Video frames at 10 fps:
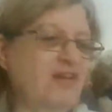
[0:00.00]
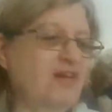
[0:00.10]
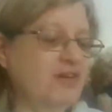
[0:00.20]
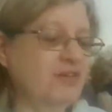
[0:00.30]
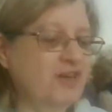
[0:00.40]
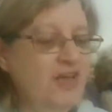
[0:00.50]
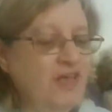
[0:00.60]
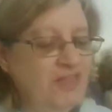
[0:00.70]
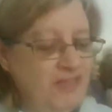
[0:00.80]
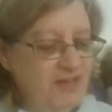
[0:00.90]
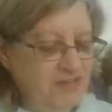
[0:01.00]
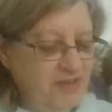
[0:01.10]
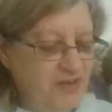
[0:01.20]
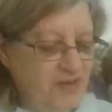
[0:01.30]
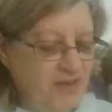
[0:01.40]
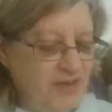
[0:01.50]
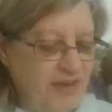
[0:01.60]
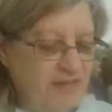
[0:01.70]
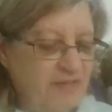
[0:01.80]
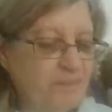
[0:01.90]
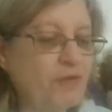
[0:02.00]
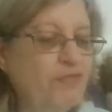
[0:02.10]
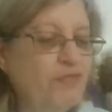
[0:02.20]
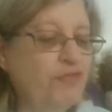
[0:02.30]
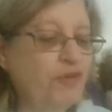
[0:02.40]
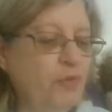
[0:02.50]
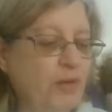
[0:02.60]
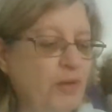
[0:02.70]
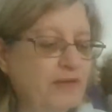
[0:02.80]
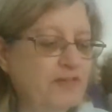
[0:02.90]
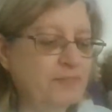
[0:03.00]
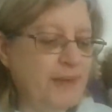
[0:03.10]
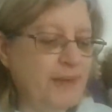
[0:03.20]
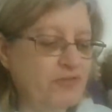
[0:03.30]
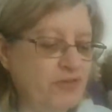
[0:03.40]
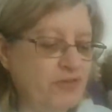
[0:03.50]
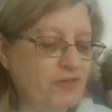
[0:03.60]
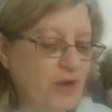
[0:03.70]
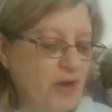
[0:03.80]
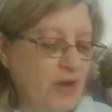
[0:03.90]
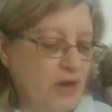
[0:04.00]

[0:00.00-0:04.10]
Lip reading: card. This card is full spectrum.